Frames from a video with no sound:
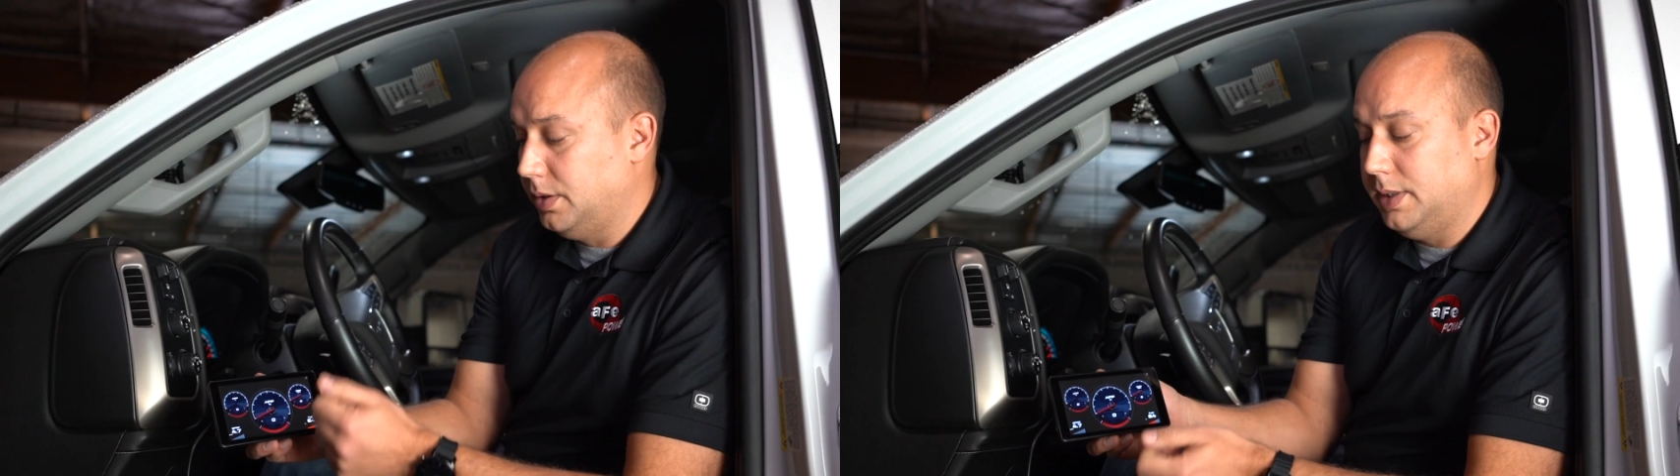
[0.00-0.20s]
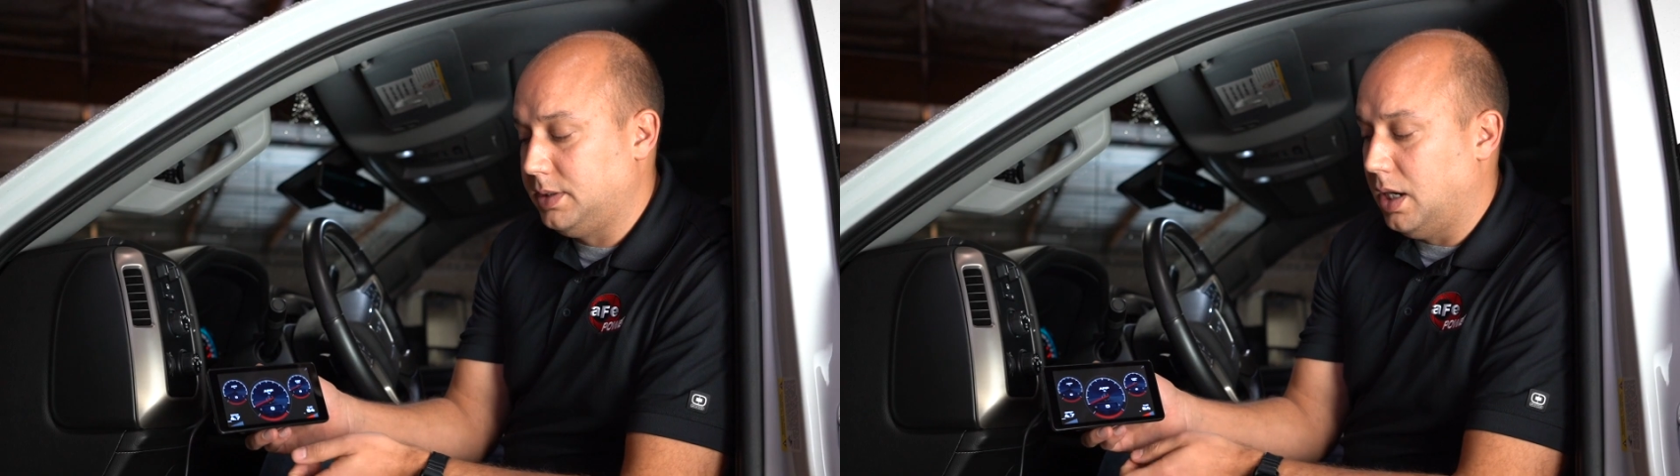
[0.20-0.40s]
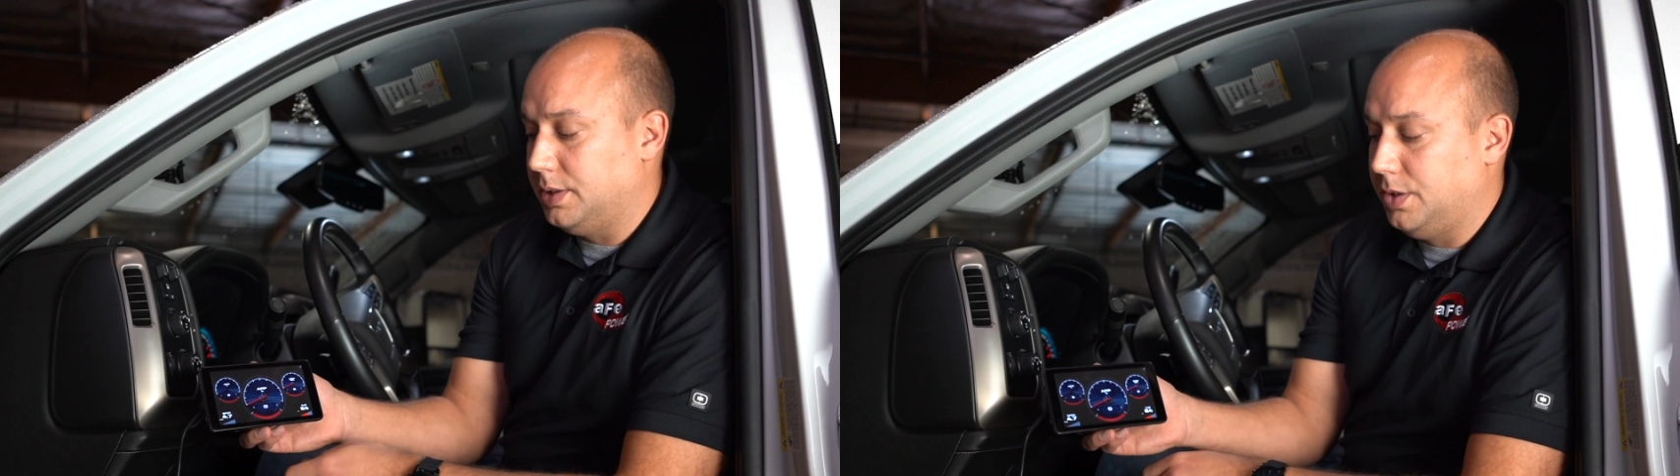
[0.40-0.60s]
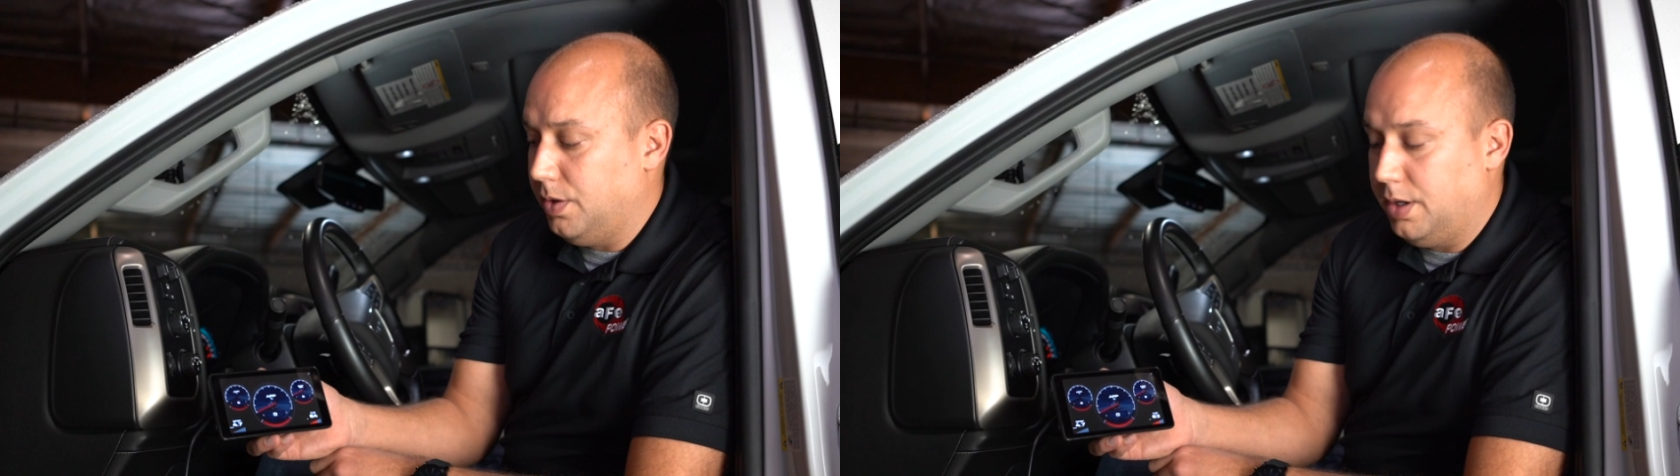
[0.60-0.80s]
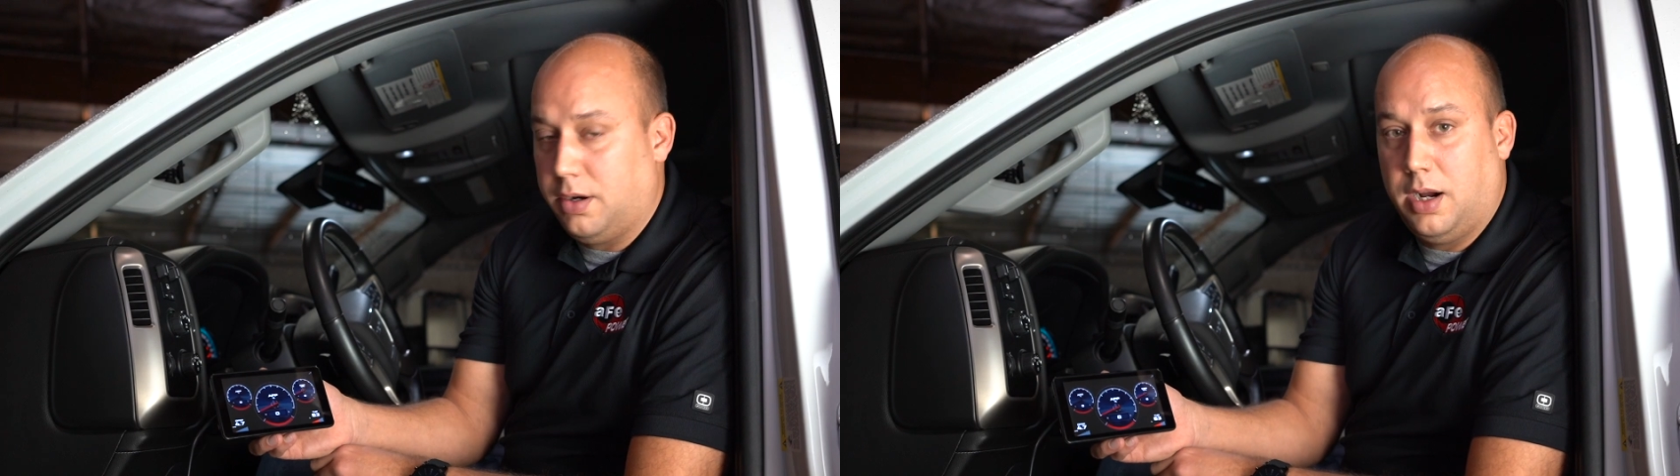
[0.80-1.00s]
So this
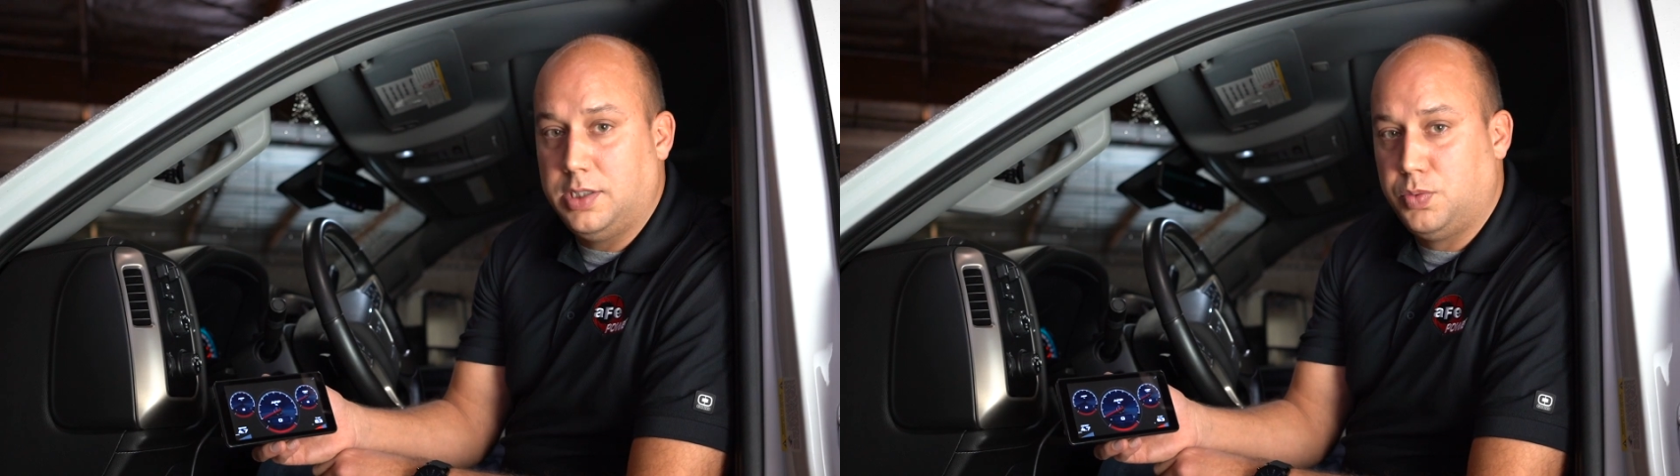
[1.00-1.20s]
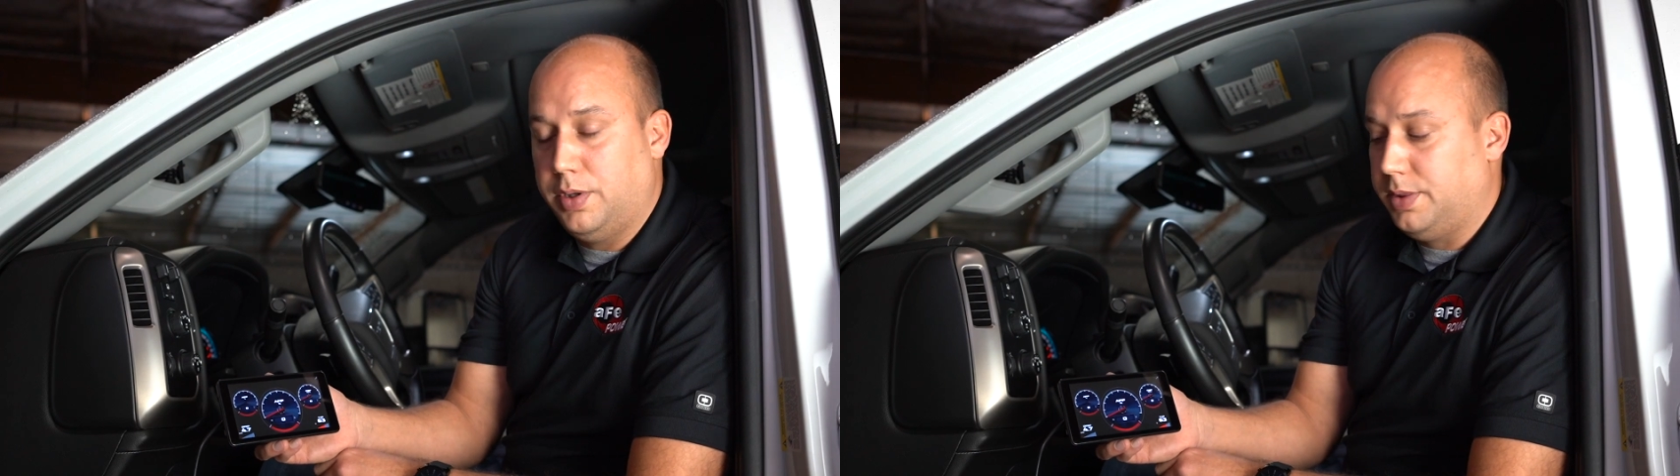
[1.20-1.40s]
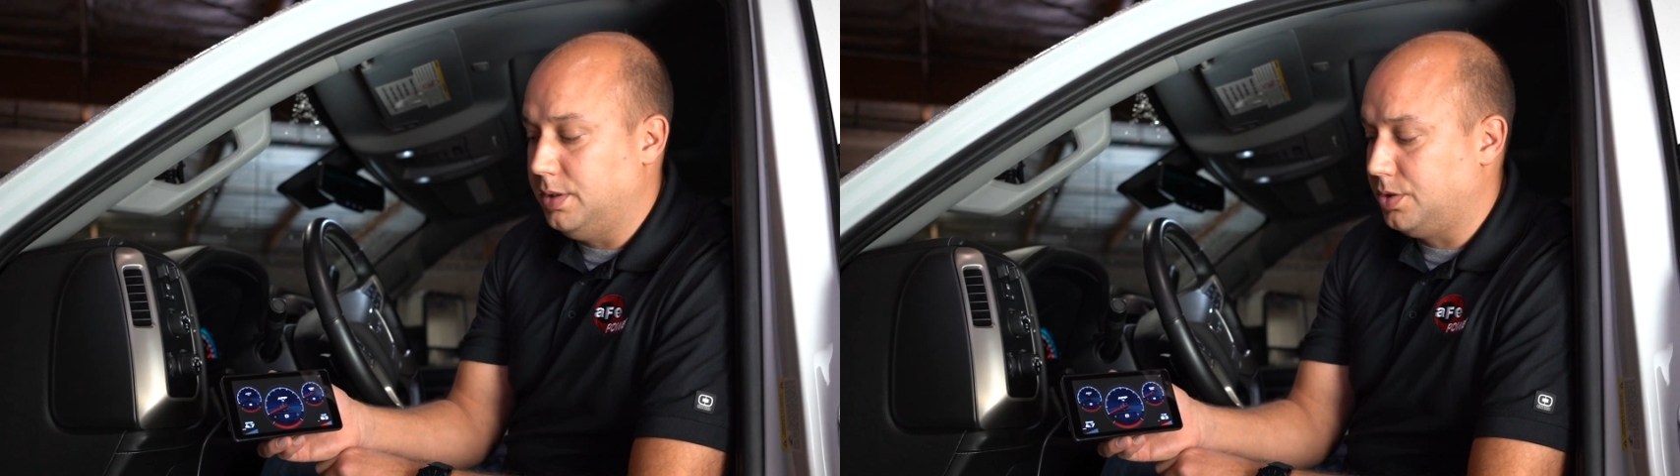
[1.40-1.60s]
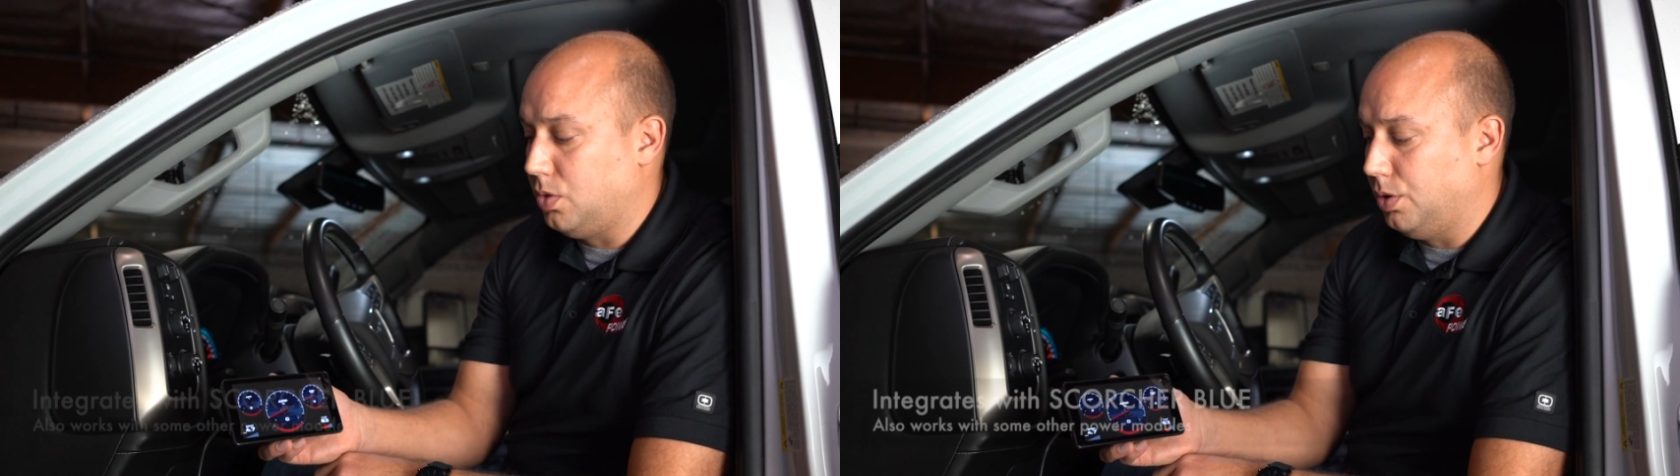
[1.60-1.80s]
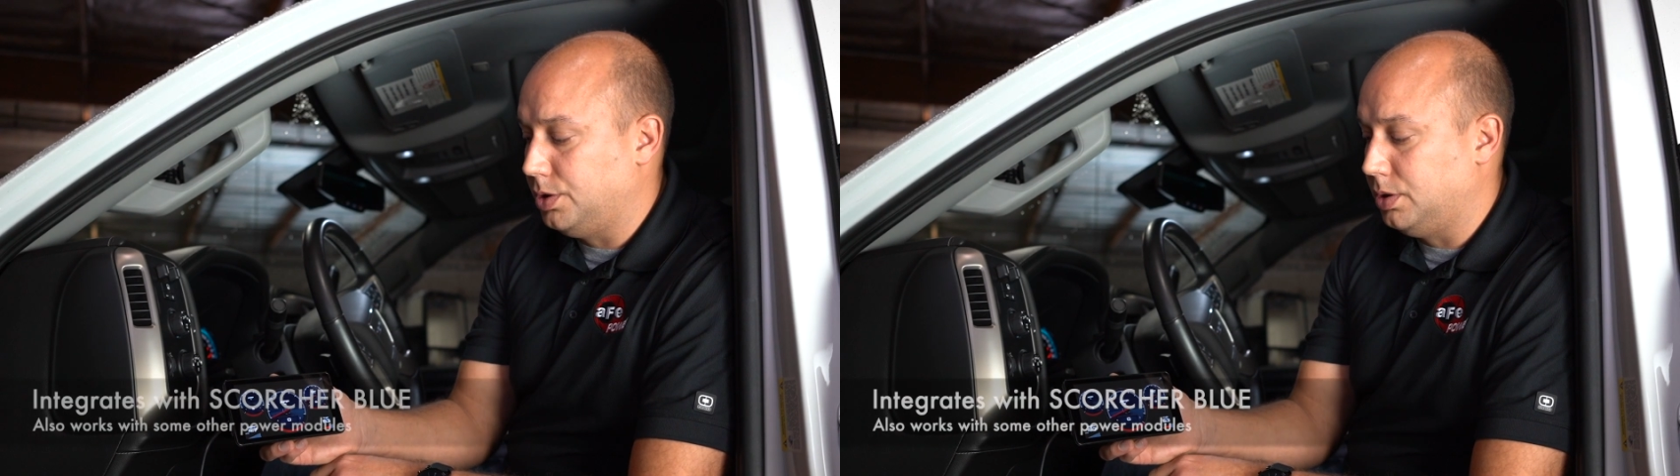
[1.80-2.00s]
also integrates with the
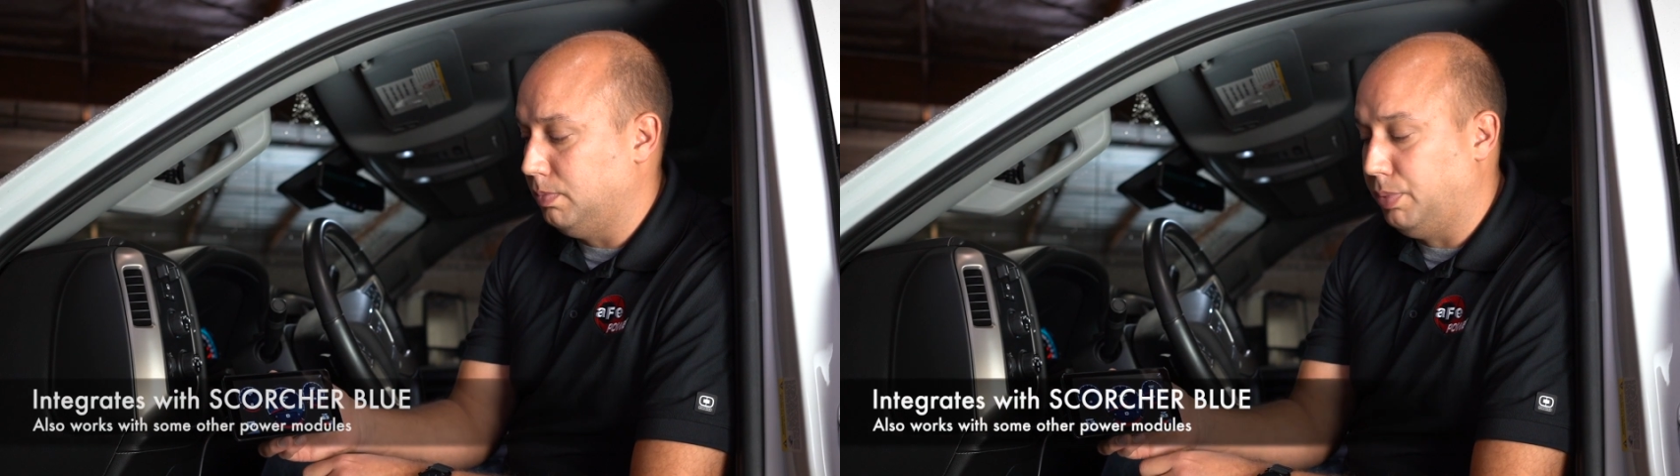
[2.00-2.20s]
Scorch of